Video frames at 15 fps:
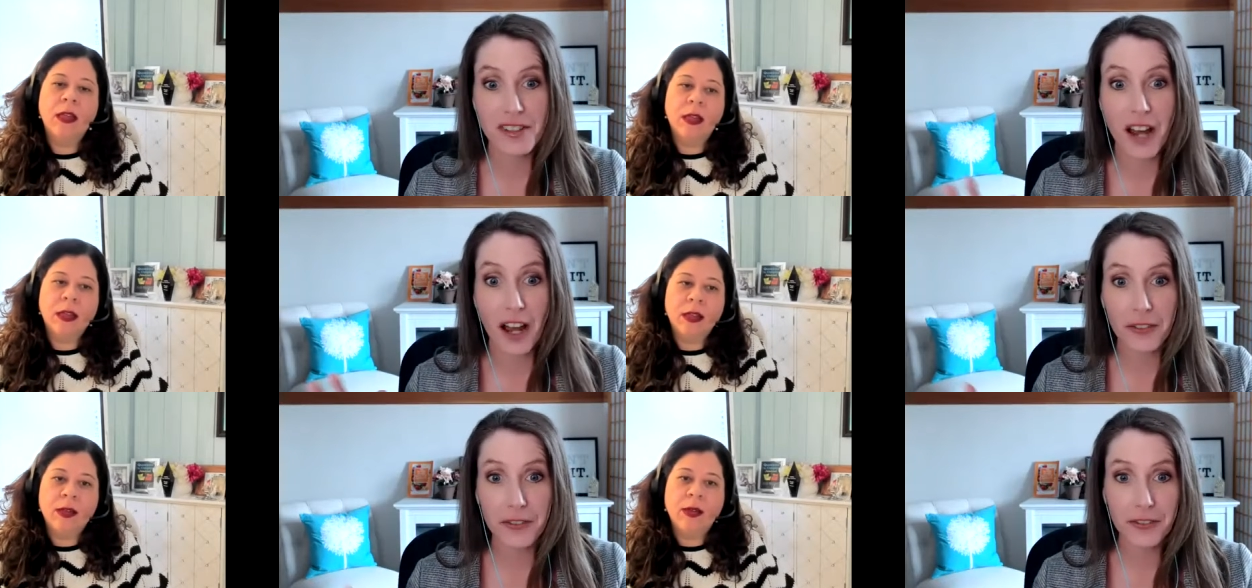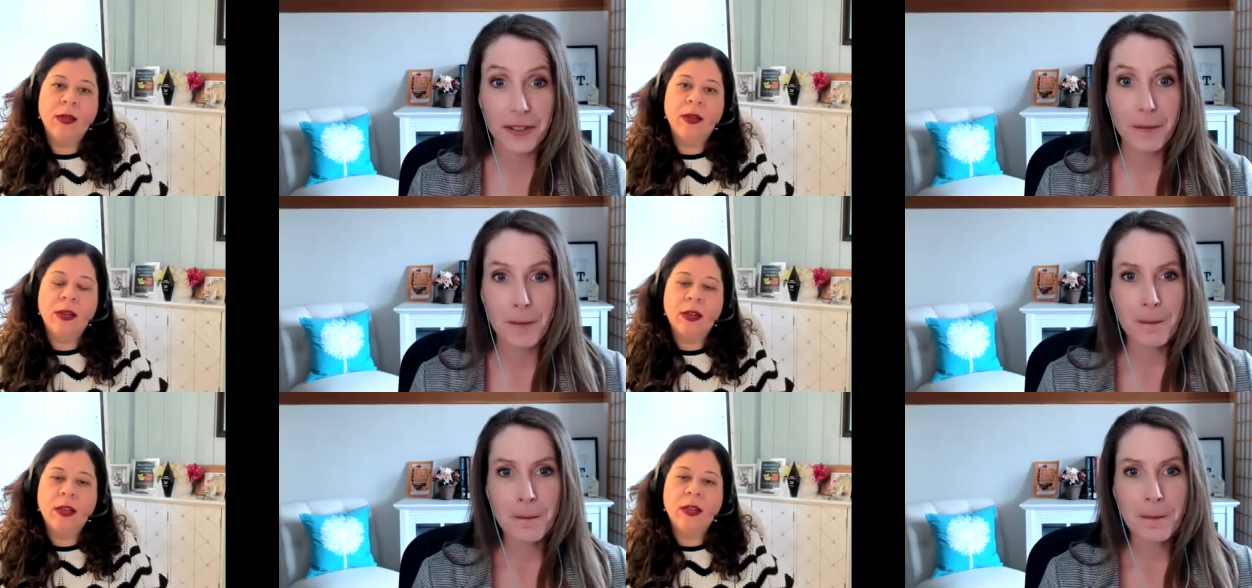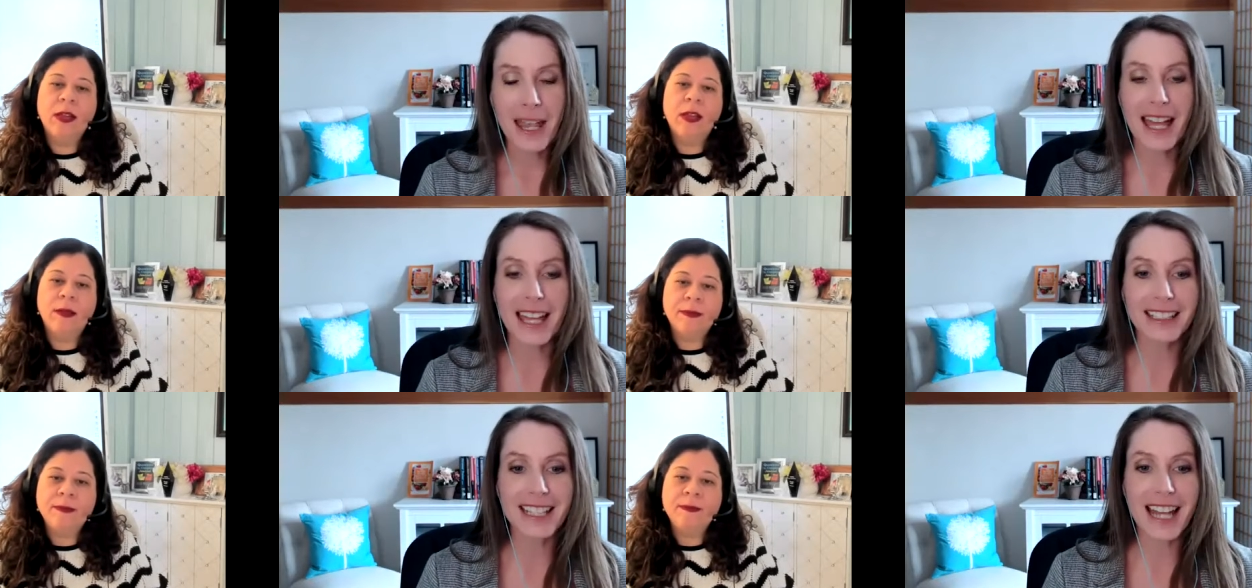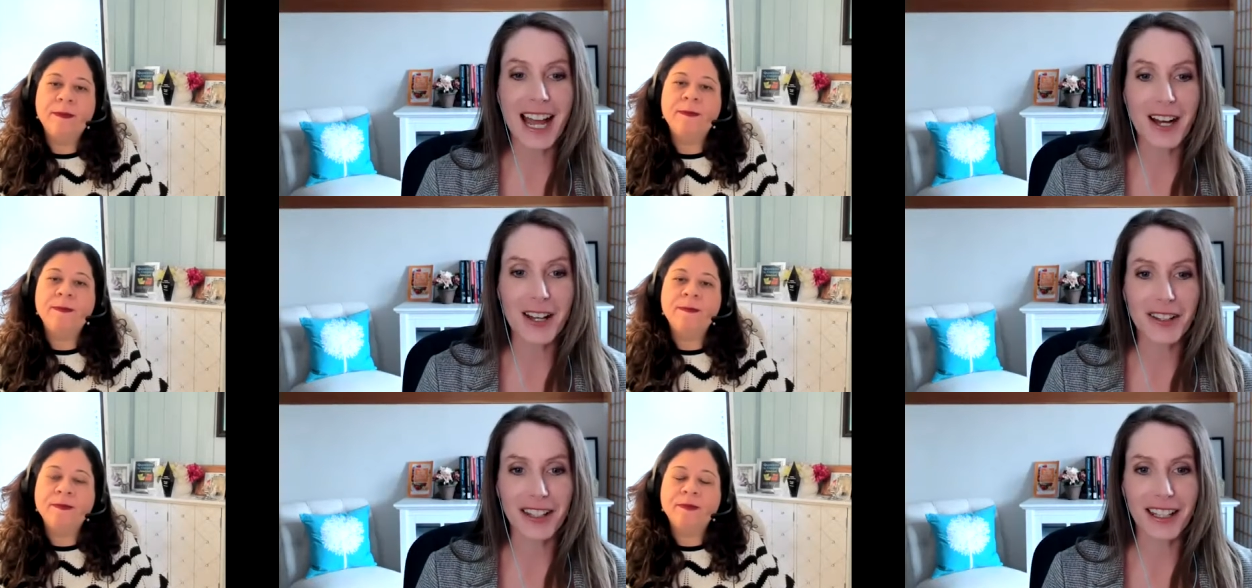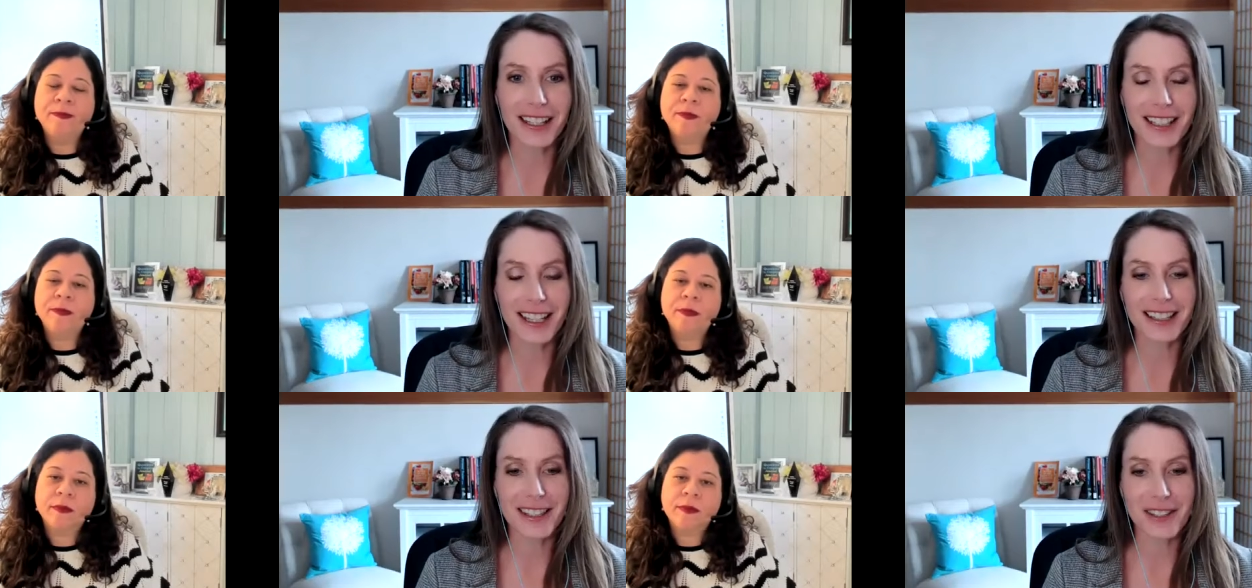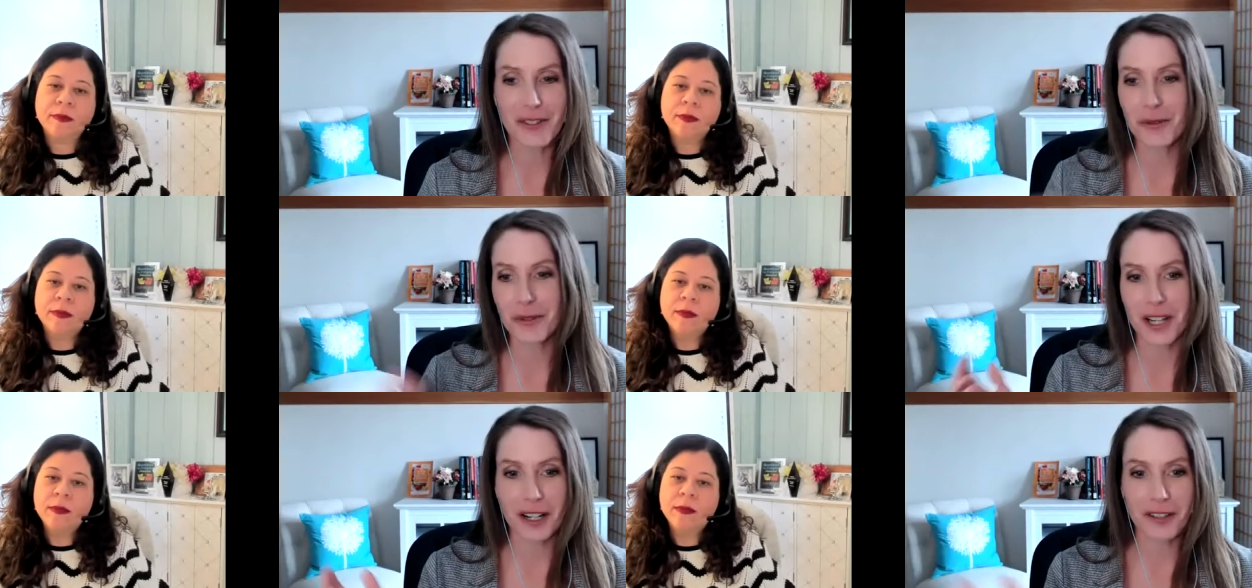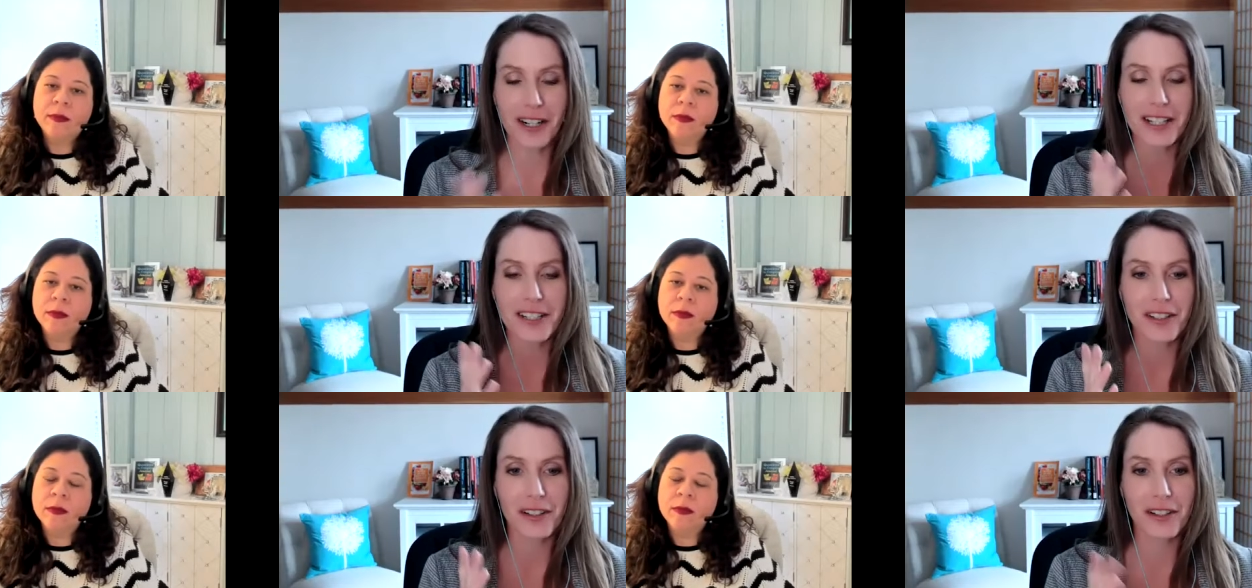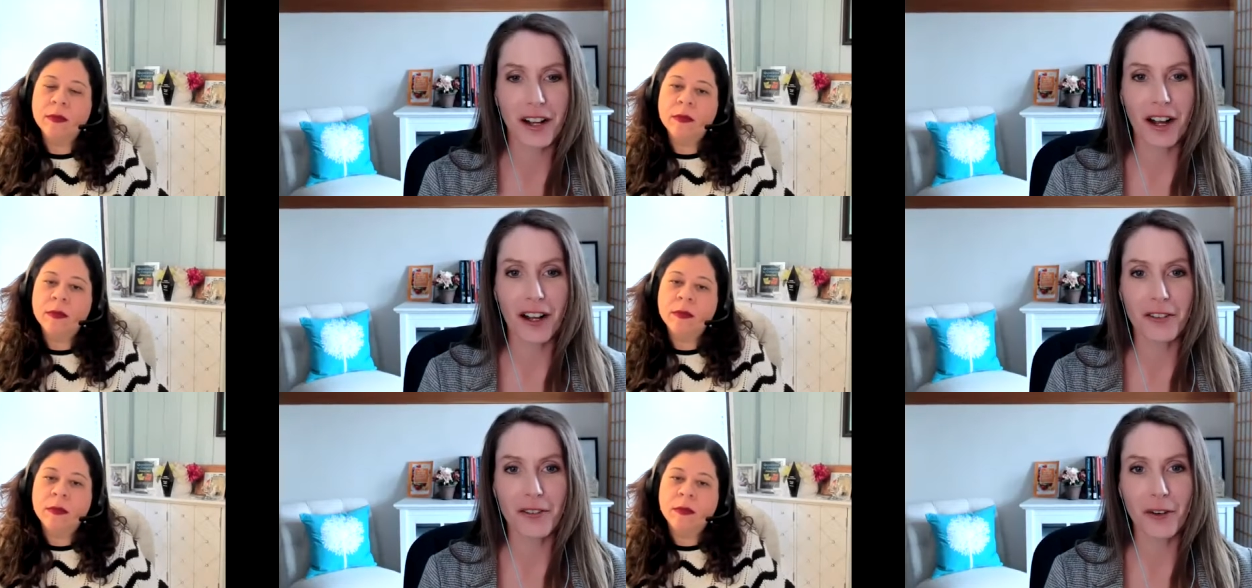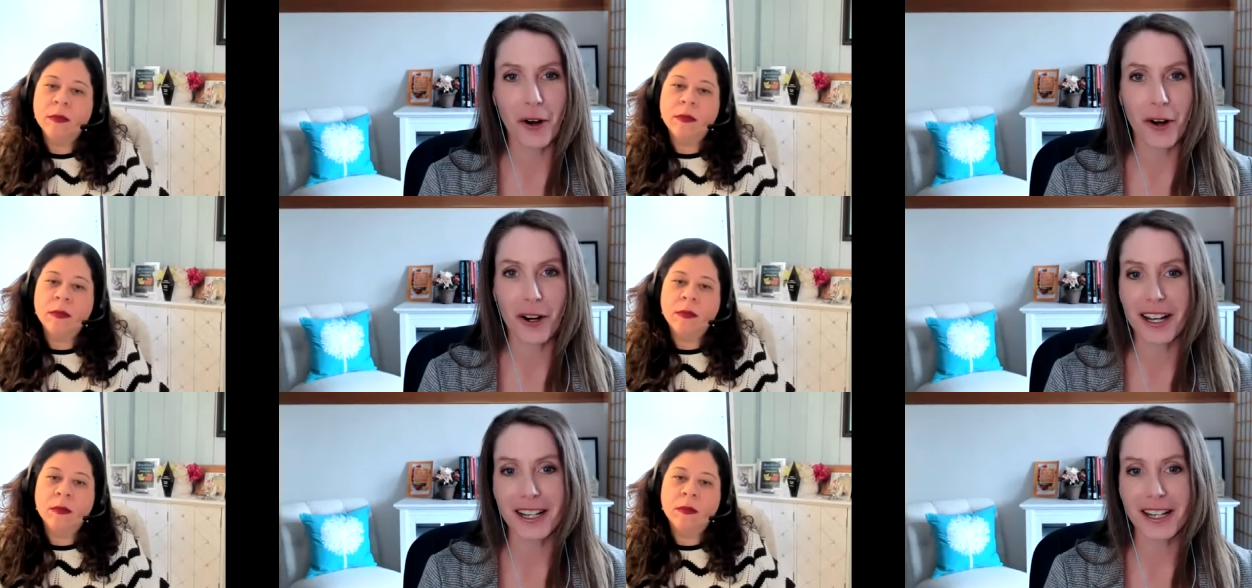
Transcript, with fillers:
Speaker 1: stuff. And now that like this new generation of all